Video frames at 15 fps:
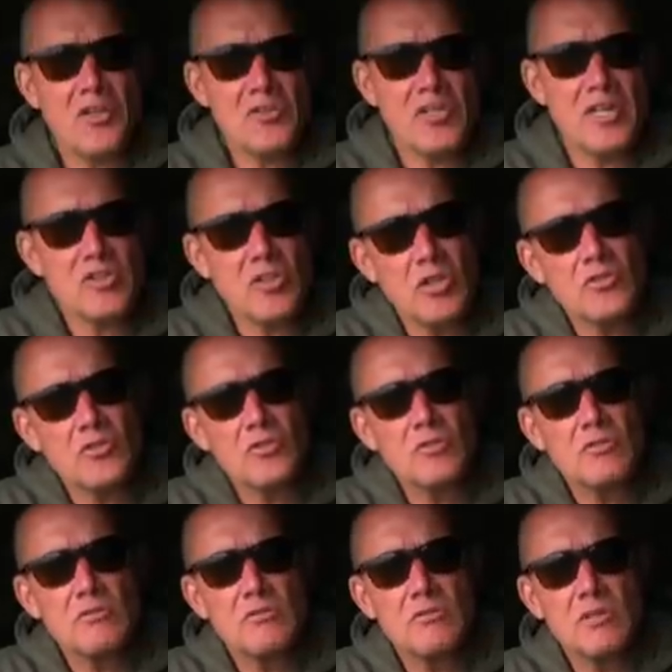on St. John's,
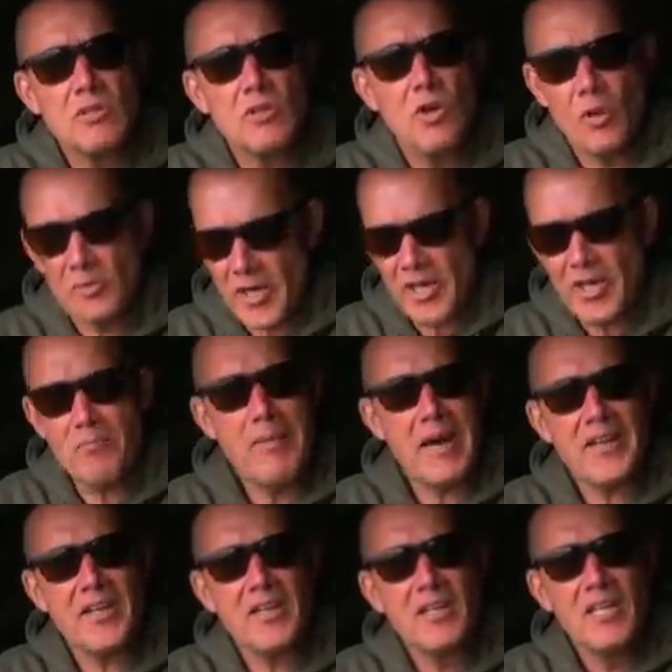or I'm going on
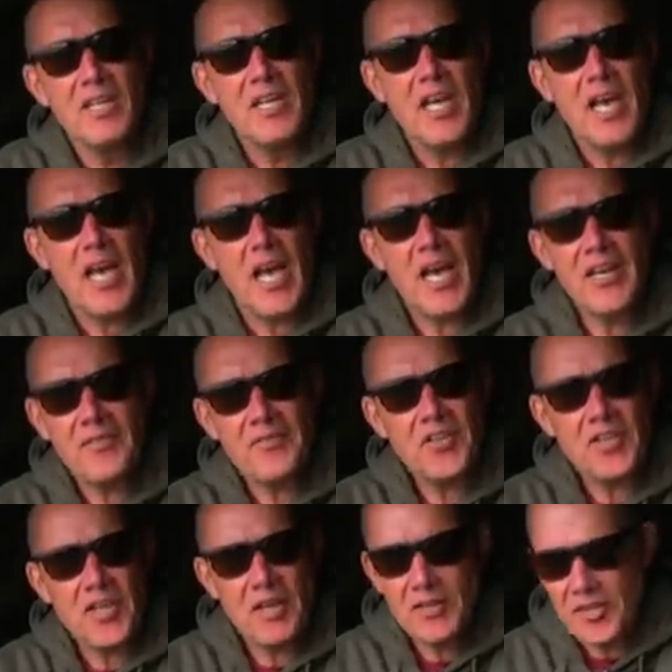Manor. And if they
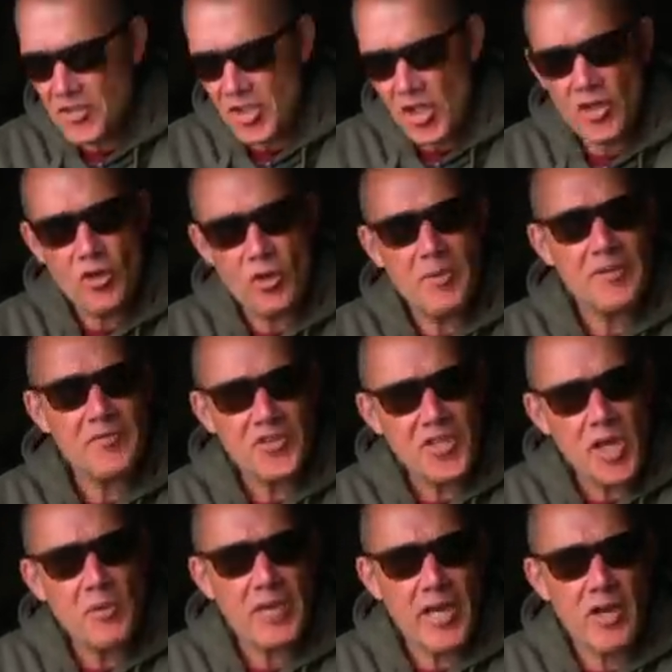turn up, and if they
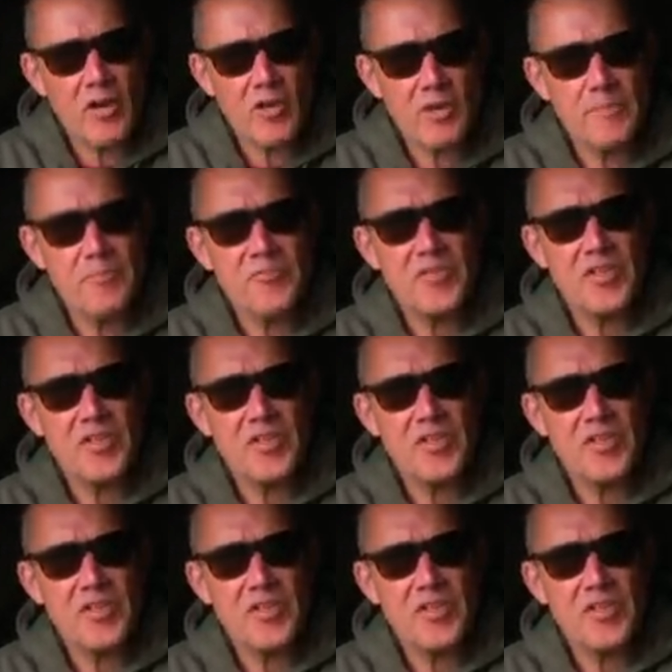don't get on them,